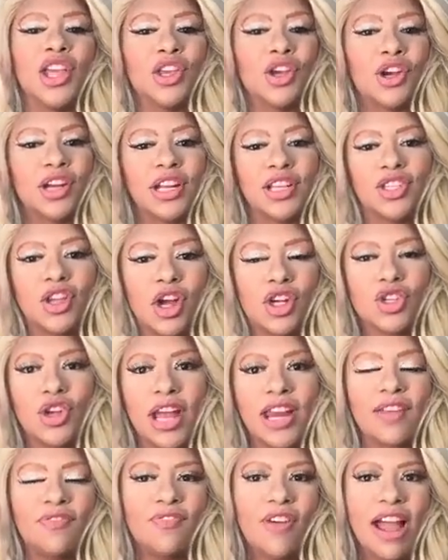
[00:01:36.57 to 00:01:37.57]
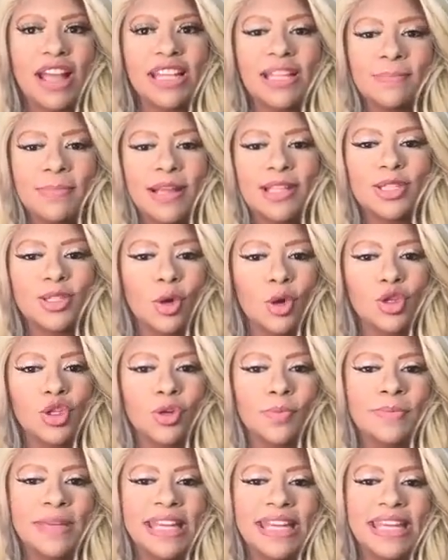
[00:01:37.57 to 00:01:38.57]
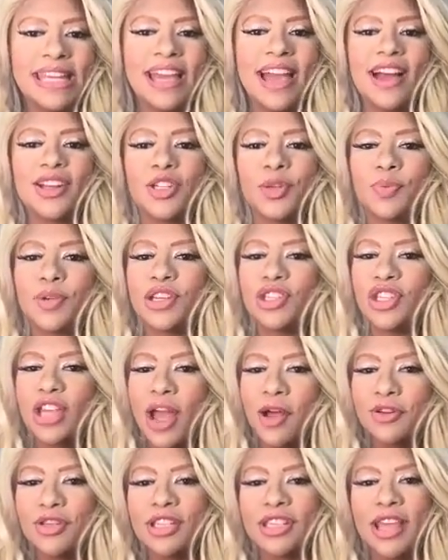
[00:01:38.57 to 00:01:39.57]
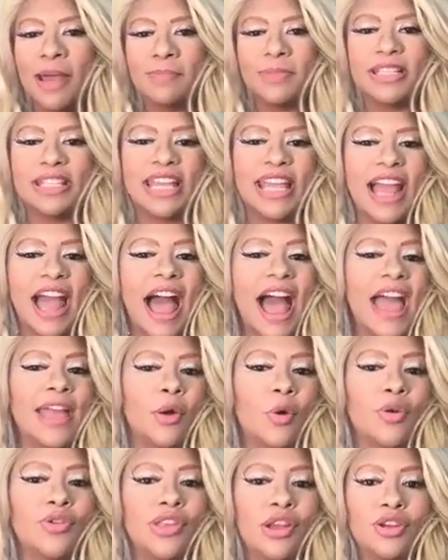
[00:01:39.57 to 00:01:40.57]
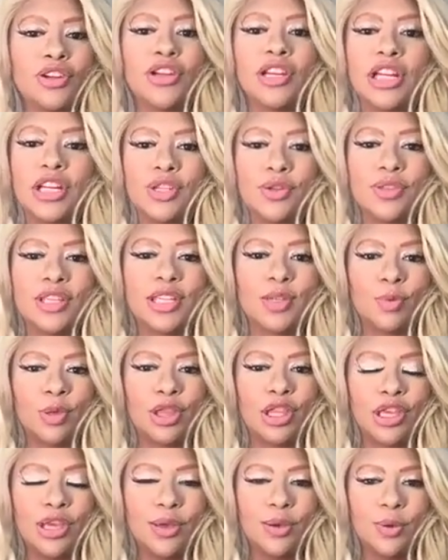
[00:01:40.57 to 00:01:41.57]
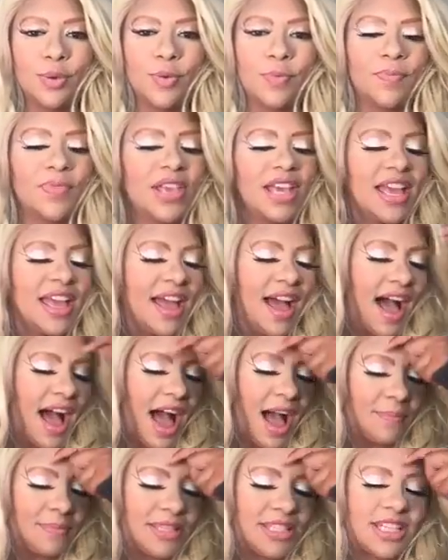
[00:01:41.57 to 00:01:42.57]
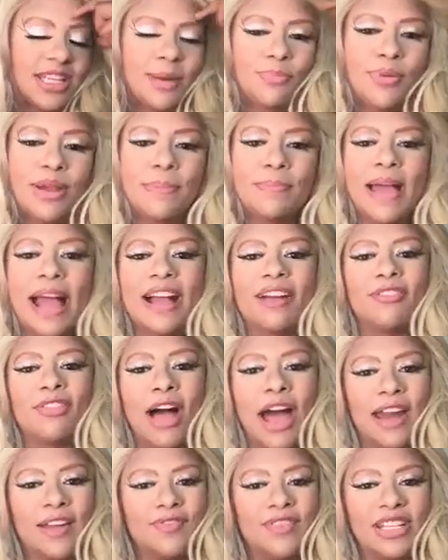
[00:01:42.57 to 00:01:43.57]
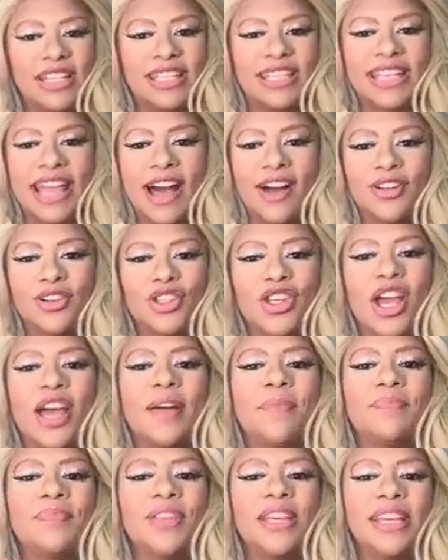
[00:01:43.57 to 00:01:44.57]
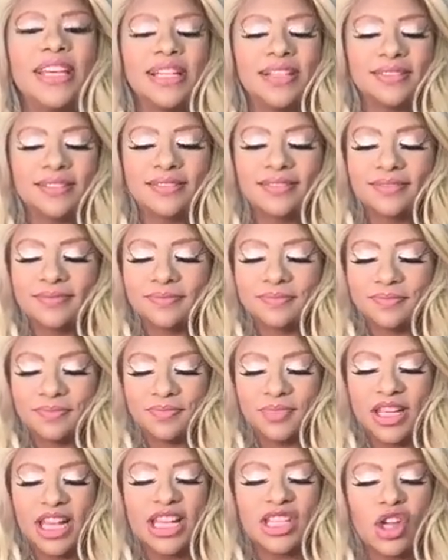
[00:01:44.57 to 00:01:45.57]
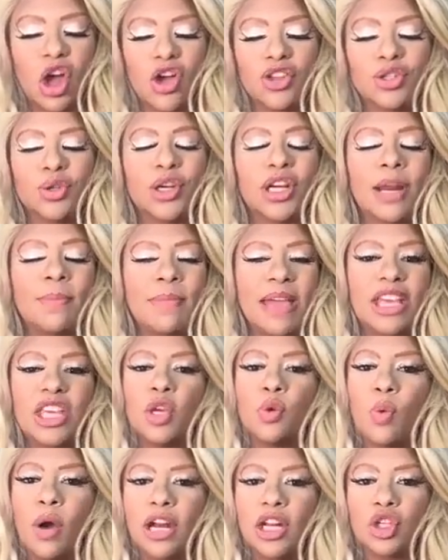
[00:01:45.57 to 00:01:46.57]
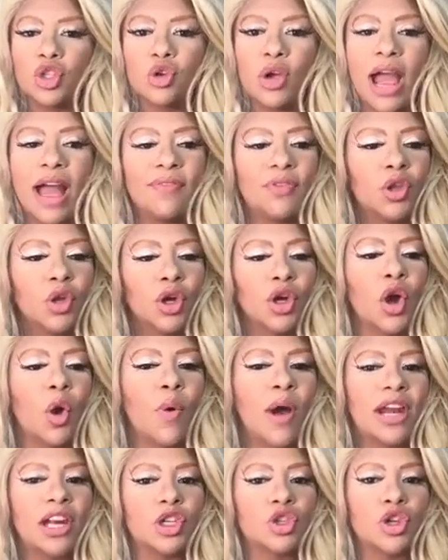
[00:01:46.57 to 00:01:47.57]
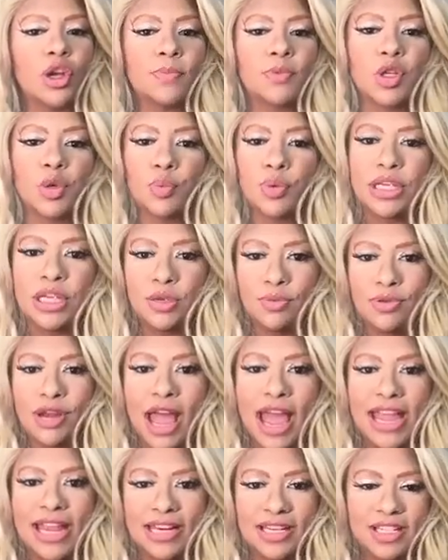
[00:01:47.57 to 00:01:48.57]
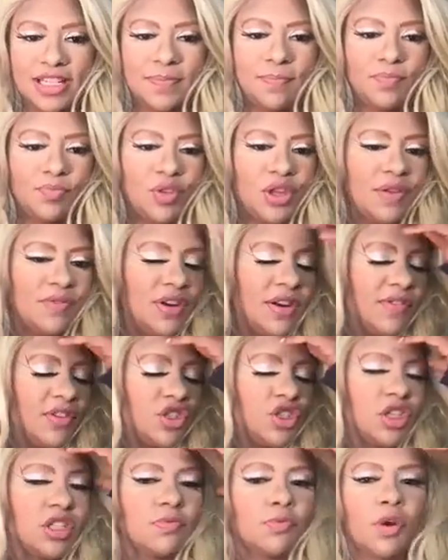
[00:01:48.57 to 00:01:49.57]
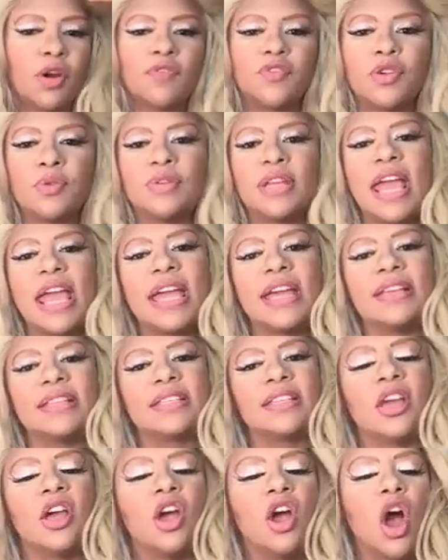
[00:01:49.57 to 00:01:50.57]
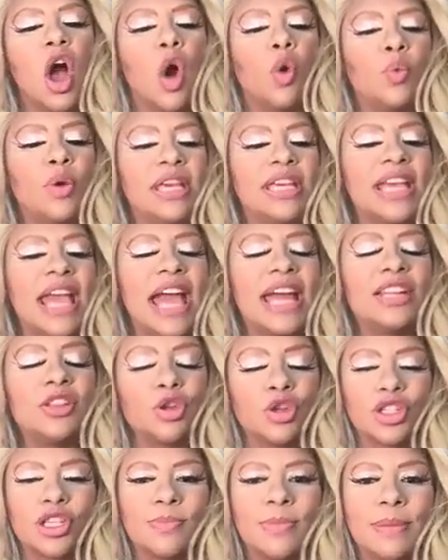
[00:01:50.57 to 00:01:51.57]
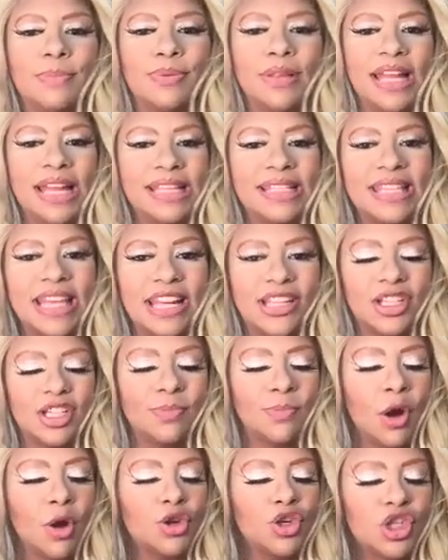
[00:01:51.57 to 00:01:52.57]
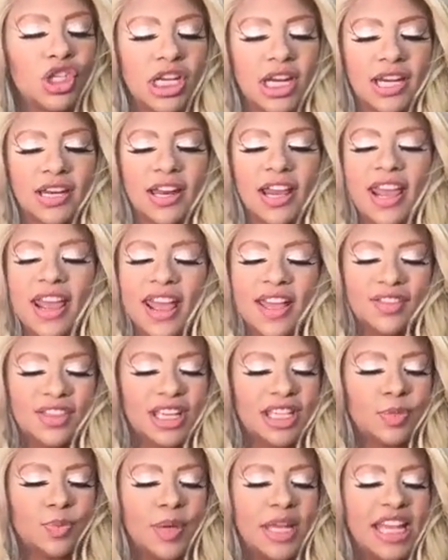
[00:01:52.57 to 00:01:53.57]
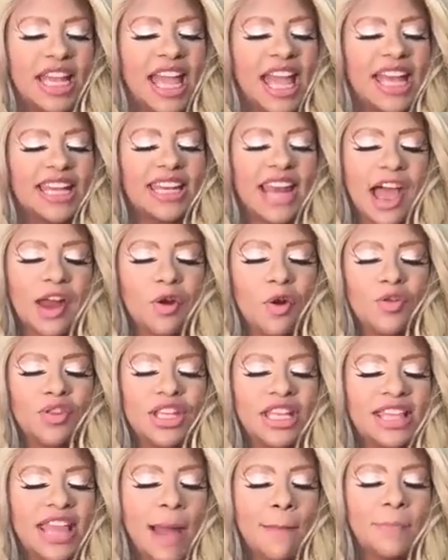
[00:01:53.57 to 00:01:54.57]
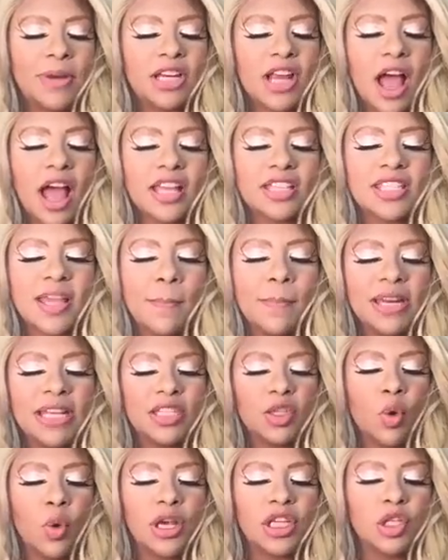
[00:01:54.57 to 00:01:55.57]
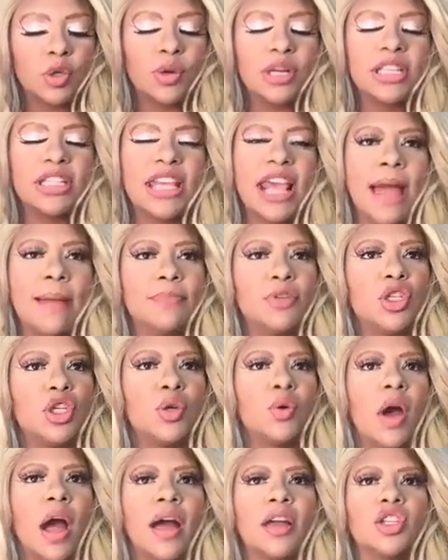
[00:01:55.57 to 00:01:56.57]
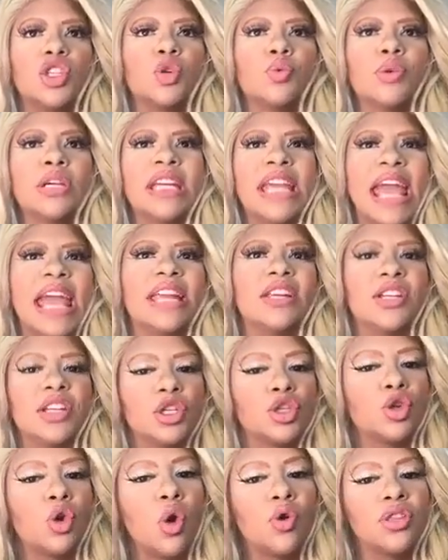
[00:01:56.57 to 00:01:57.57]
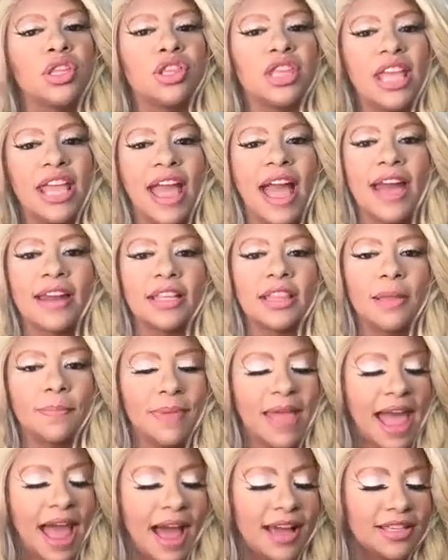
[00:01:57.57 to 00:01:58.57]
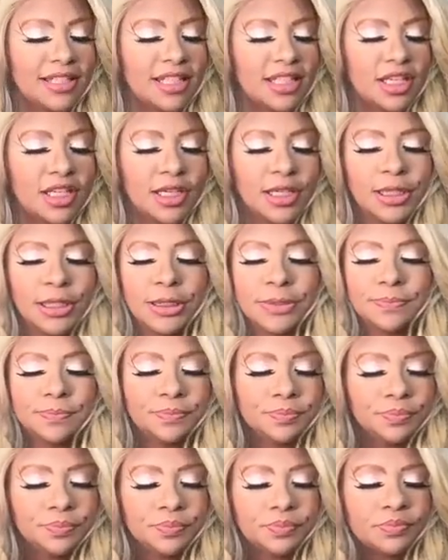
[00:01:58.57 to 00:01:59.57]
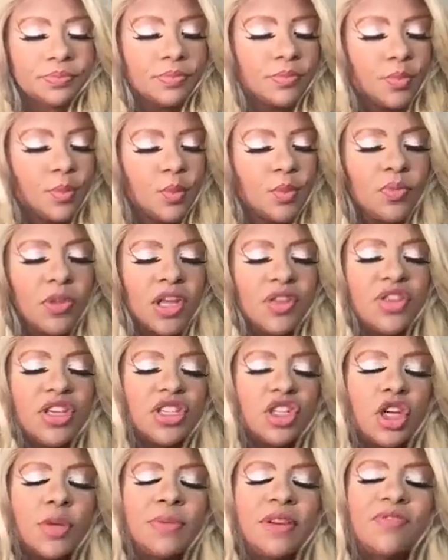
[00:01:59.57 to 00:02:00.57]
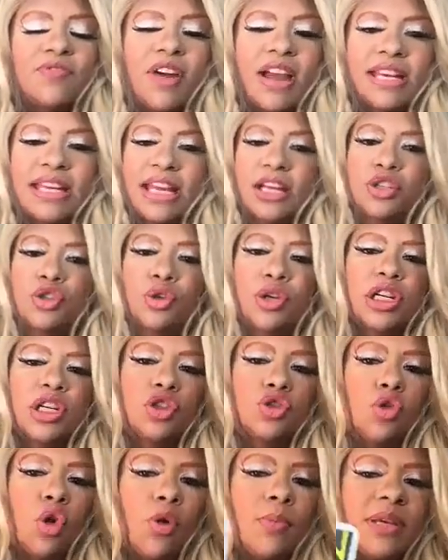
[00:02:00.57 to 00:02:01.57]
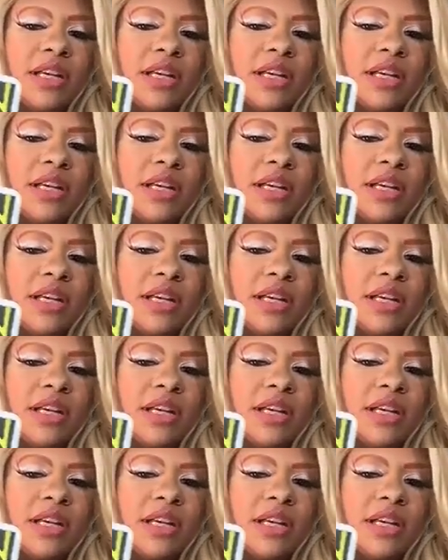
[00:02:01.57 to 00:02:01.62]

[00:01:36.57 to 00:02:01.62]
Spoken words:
You're going to start trying to find them on social media to reach out to them to say hi, or they're going to do this with you. It's going to bring back a lot of nostalgia. It's also going to make you want to travel or go on a trip to reunite, even if it's just for a few days. A weekend, there's going to be plans set into motion this week. Not only that, but somebody's going to attempt to regain control that they had in the past. This could be financial control.